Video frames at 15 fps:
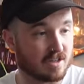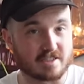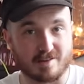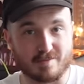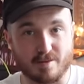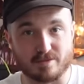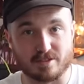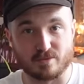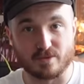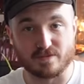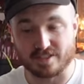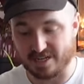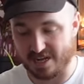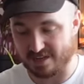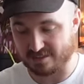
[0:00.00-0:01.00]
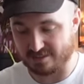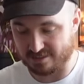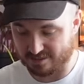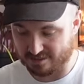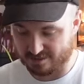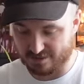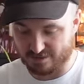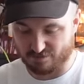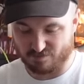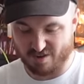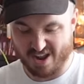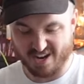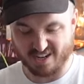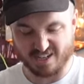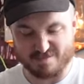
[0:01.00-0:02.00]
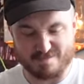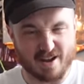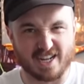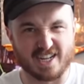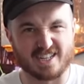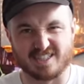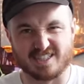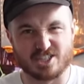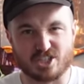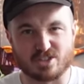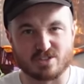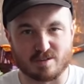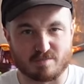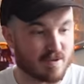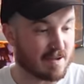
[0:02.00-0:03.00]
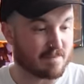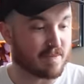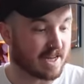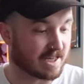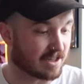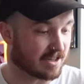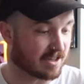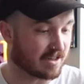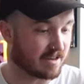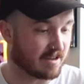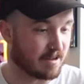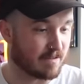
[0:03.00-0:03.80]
It's going to be able to withstand rain and murky conditions a bit better